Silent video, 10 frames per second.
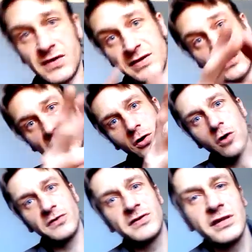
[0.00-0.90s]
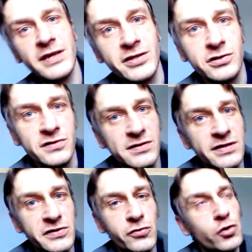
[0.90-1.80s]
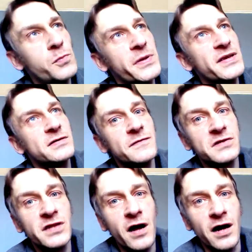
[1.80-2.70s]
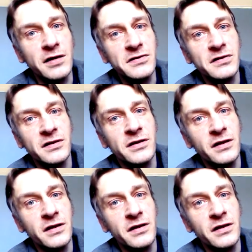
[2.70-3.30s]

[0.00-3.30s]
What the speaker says: these constellations, these groupings of stars,